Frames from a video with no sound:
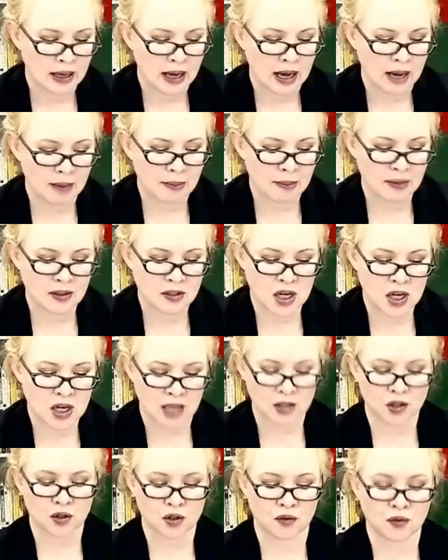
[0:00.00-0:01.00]
by the
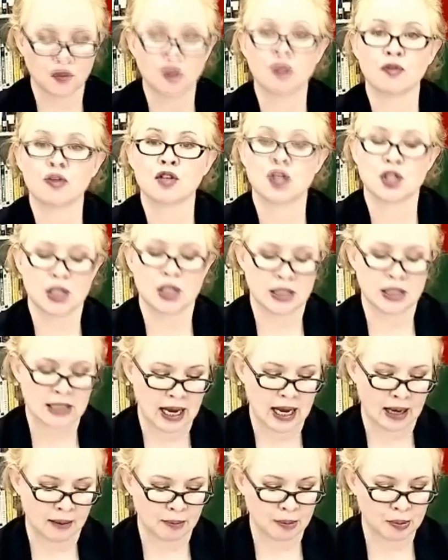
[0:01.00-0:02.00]
Chancellor of Universities
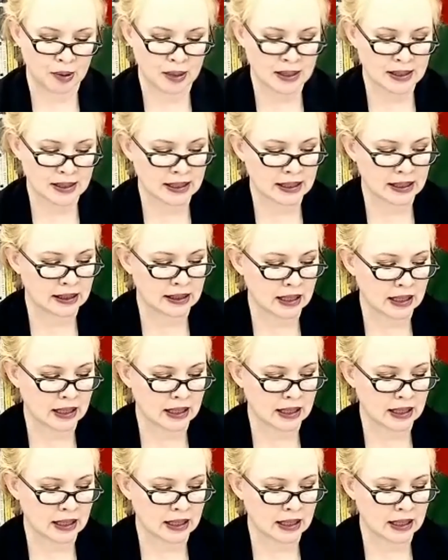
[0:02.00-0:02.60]
and President